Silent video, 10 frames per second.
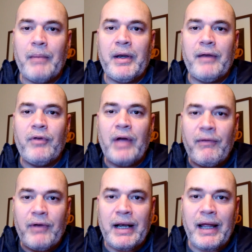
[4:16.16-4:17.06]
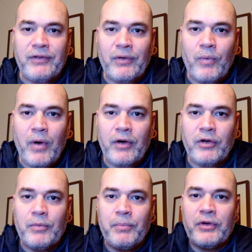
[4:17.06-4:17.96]
I mean, if you have a glass of water
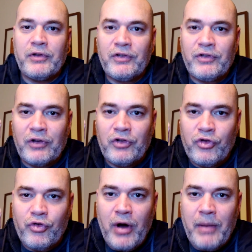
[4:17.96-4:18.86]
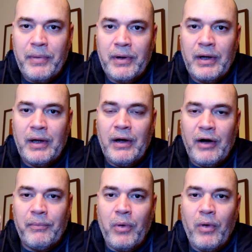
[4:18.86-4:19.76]
and you put just a drop
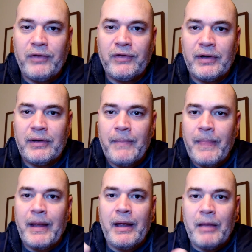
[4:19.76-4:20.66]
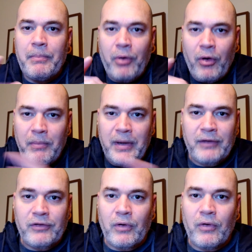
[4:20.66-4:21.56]
of poison, it
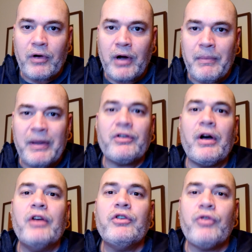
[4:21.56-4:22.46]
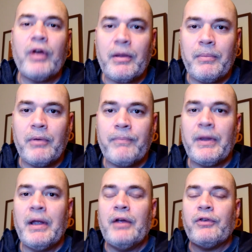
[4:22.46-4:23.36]
permeates the whole cup. It's undrinkable.
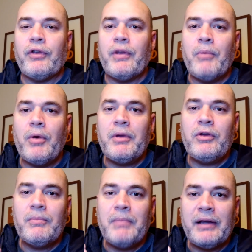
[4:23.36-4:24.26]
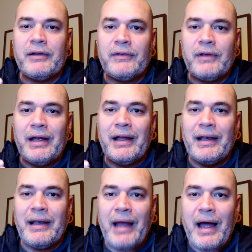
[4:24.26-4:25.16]
So the moment you mix
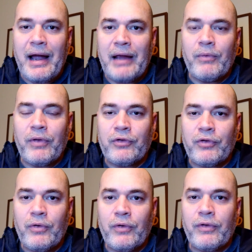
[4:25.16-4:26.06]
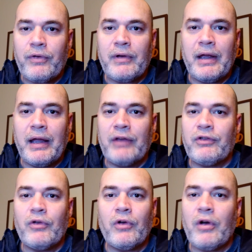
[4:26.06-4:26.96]
lie with truth,
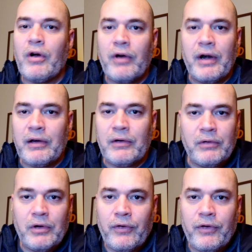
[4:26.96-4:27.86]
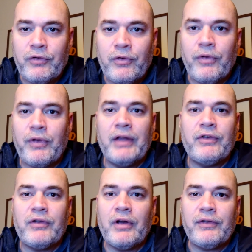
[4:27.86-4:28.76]
it's no longer, the truth.
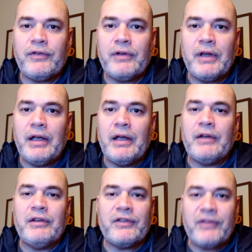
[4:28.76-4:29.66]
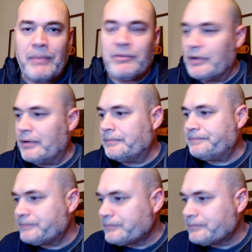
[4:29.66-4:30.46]
It's just deception.